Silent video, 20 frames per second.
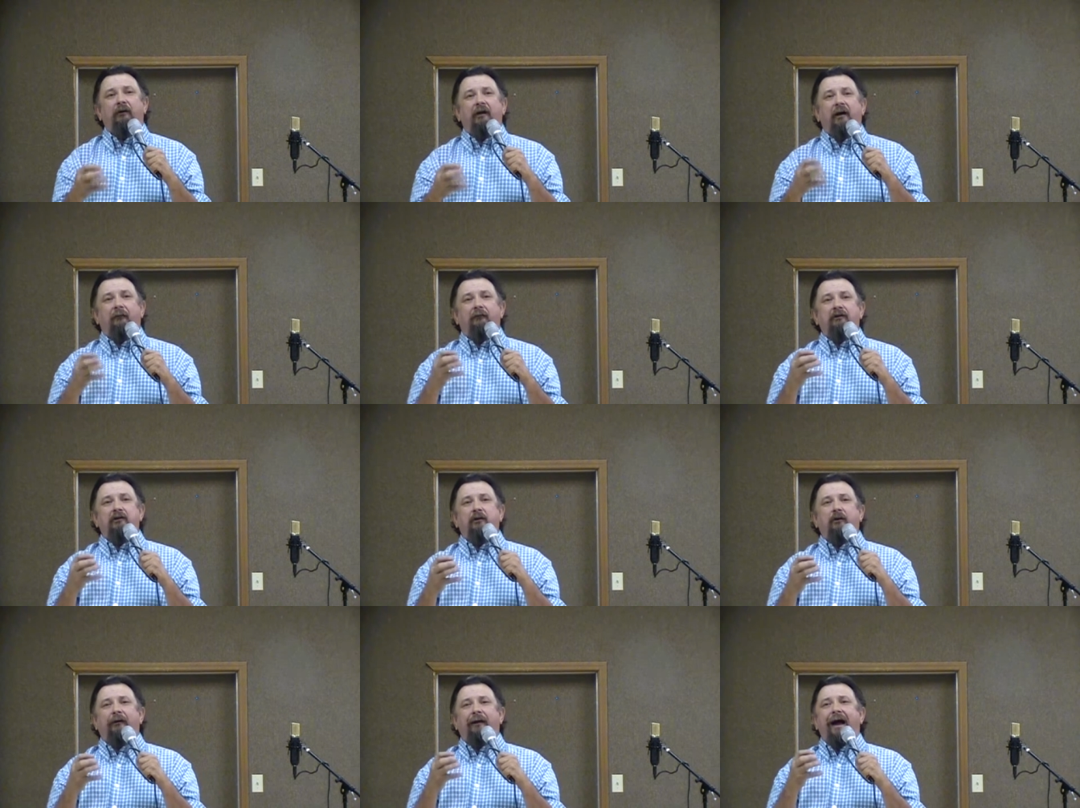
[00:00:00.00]

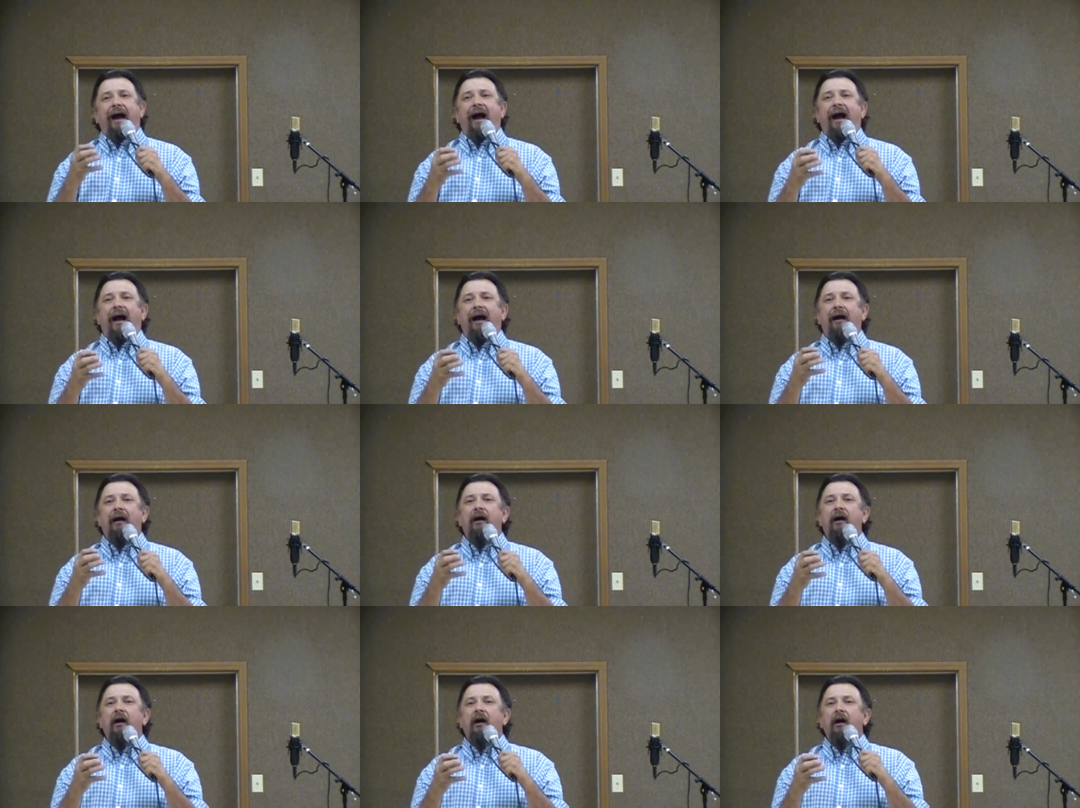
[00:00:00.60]
whenever you and
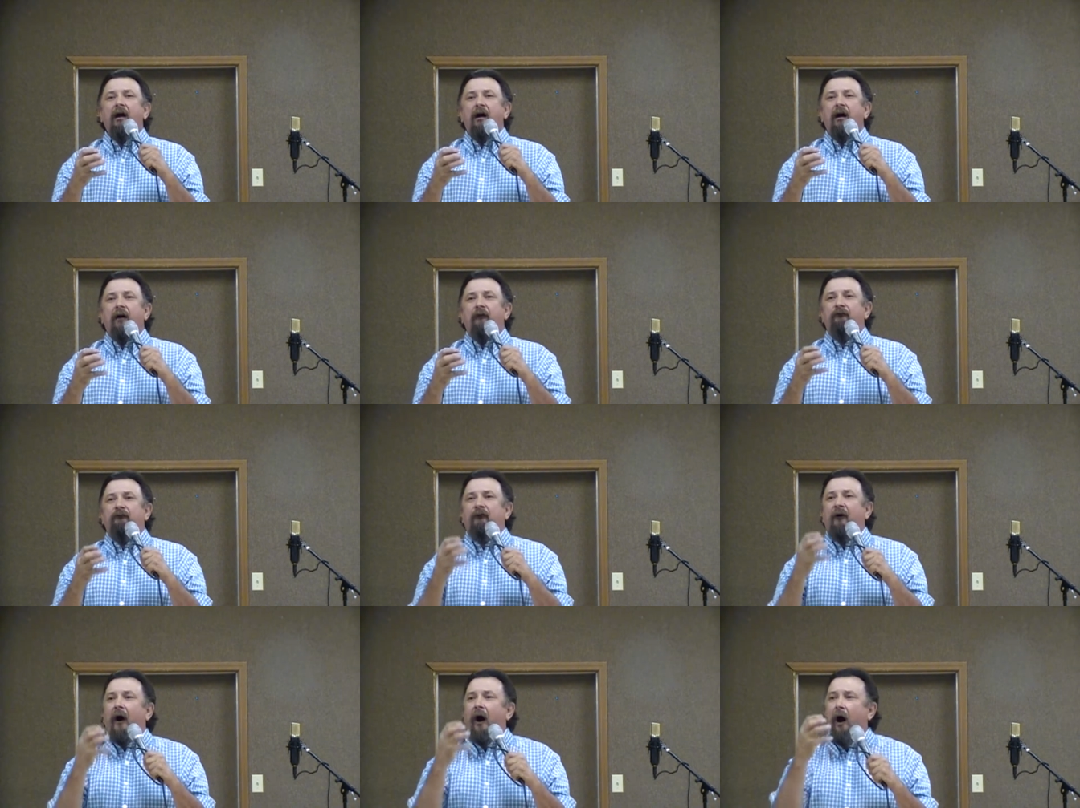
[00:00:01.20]
I
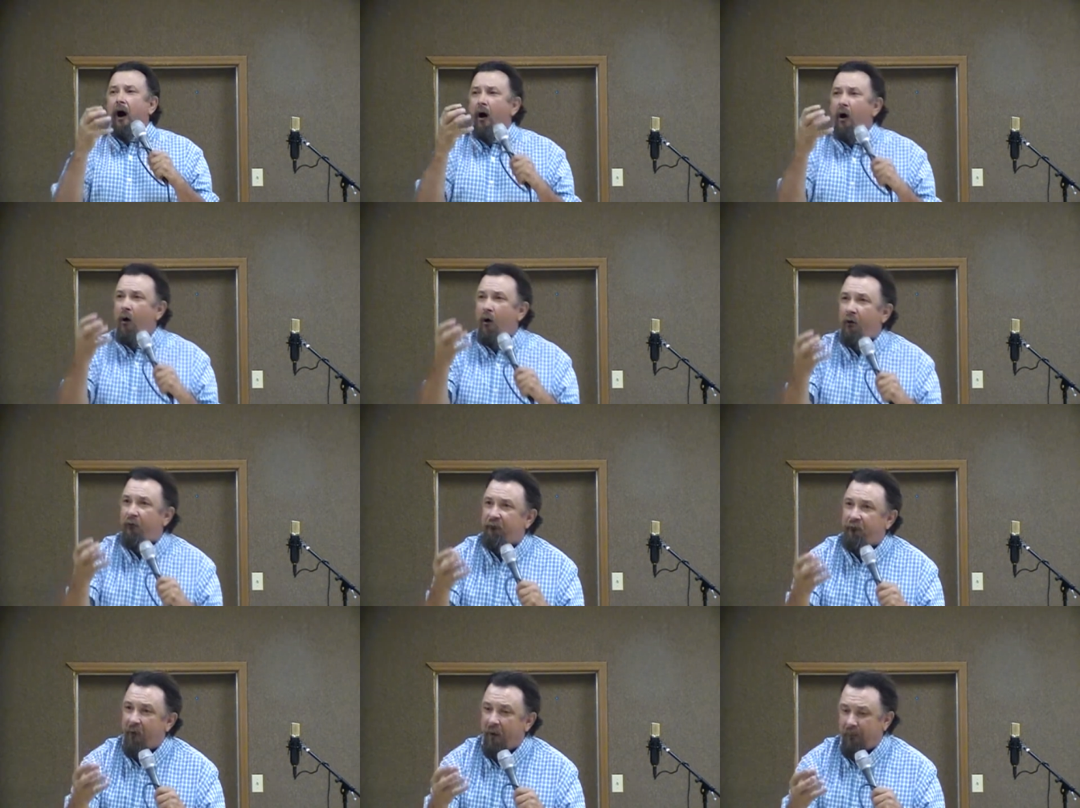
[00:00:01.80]

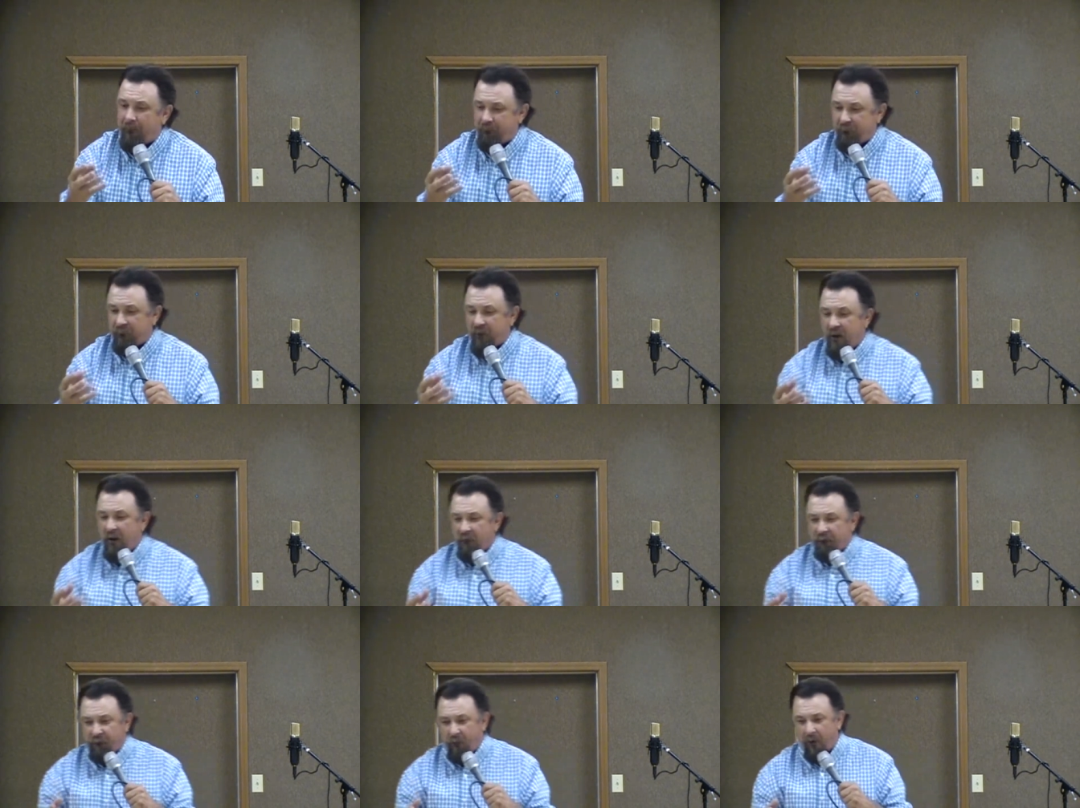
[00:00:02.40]
fall
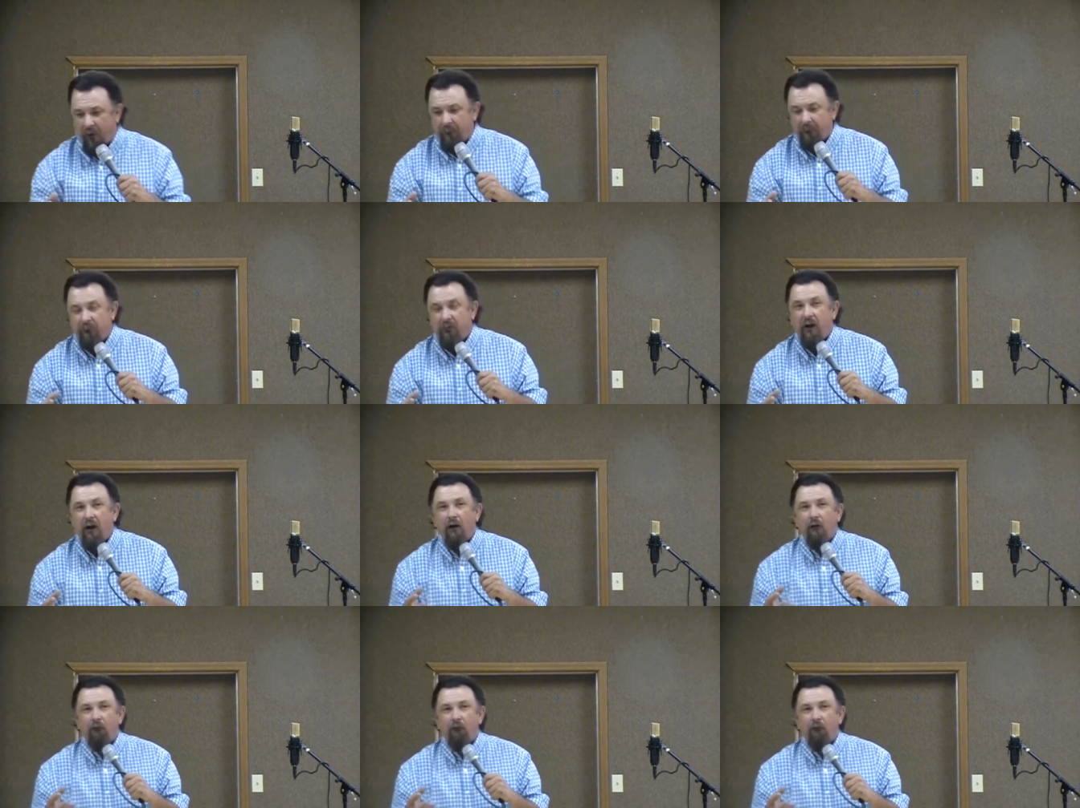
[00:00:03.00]
from, from